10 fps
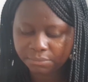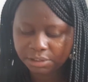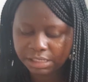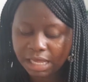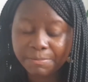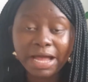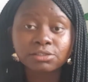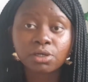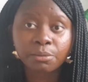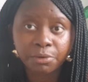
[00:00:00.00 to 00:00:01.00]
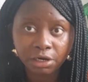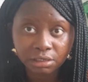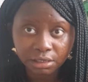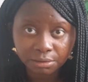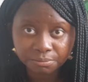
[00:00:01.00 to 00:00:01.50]
Yeah, back to
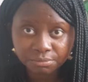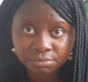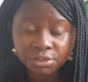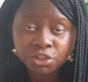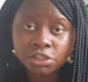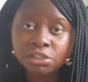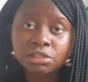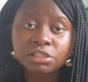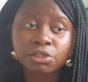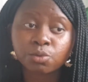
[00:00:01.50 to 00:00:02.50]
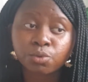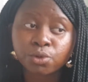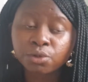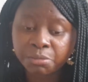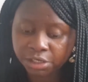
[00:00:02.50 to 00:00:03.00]
Aparna. She's considered
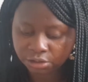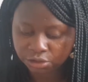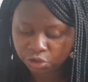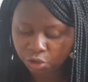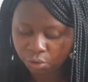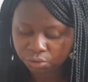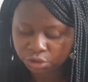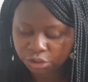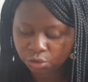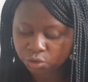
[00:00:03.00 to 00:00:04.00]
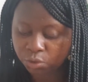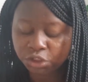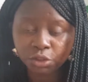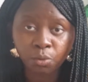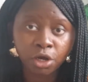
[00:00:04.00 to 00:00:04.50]
rude because, she knows what
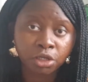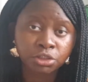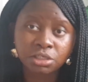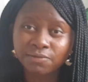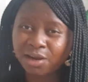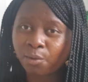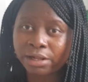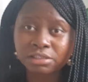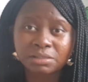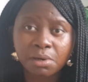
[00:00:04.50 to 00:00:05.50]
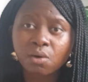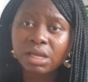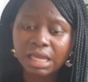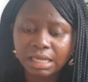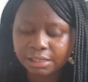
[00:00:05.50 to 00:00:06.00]
she wants. She's very well
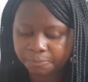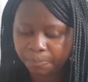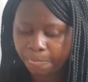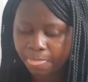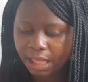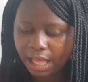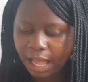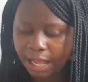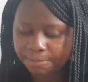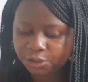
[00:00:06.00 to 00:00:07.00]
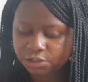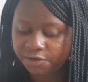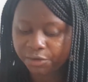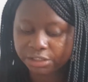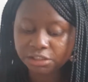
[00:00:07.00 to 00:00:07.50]
spoken. She's
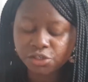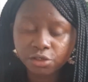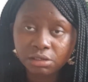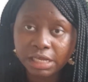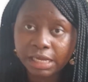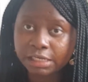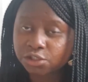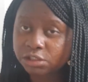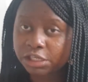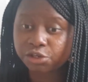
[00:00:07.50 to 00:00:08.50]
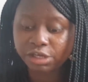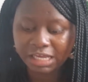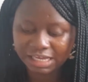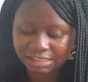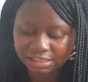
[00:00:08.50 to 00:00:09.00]
very articulate. She's
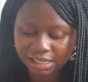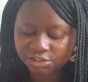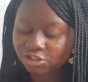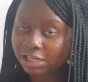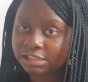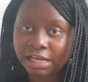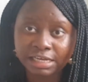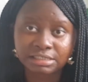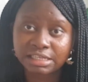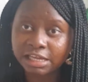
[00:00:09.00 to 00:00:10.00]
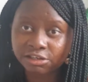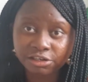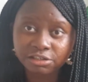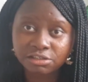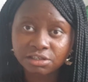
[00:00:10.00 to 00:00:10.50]
educated. She has high
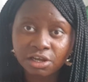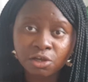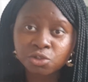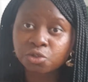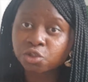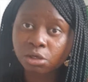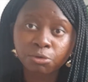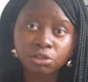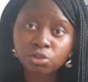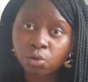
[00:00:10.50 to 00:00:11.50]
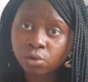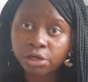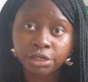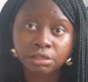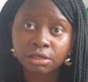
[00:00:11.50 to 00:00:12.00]
standards. So someone told her
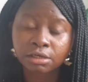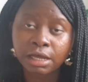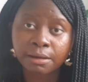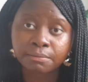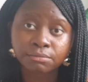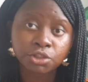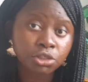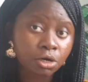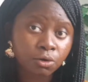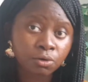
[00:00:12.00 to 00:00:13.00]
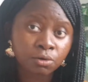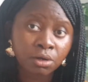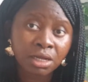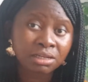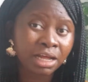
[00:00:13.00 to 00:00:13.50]
in the show
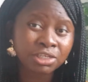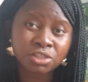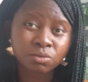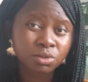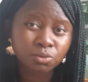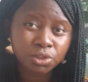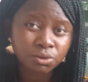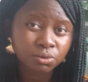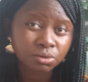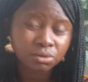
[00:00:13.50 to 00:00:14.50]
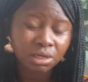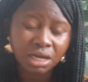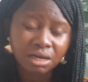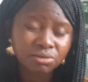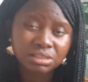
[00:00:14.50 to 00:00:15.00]
that she was rude.
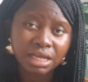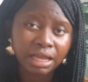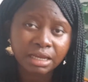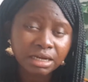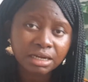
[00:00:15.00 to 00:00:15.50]
I was like,